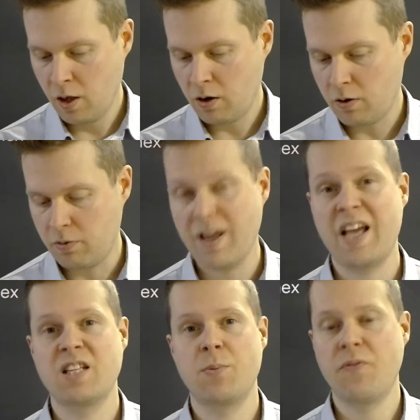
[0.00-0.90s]
on
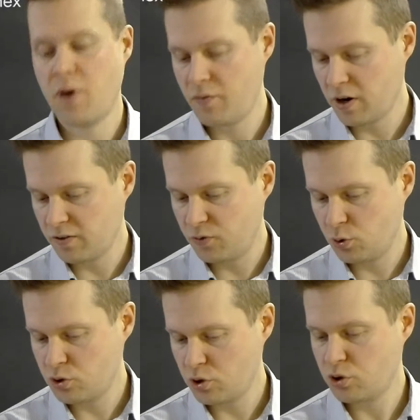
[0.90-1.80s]
S&P 500
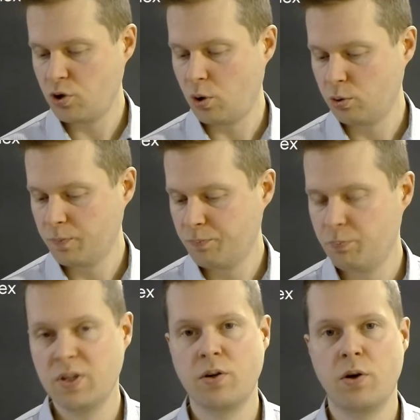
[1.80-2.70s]
futures, gold,
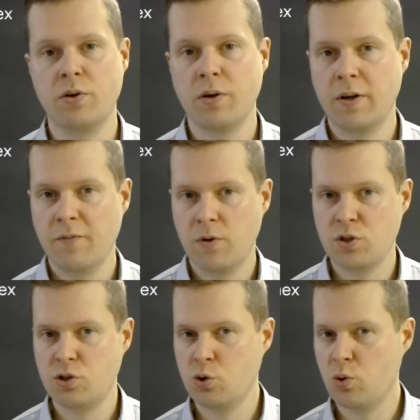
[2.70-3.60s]
Bitcoin
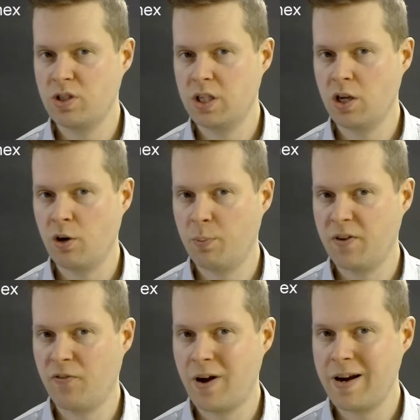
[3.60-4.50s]
versus USD on
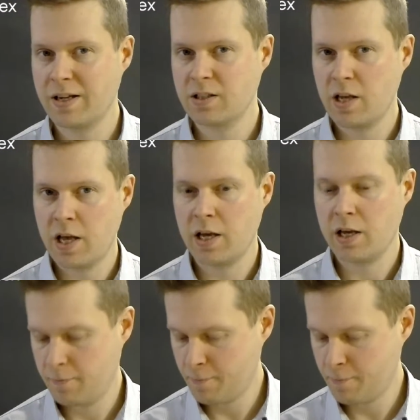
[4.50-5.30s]
Bitfinex, and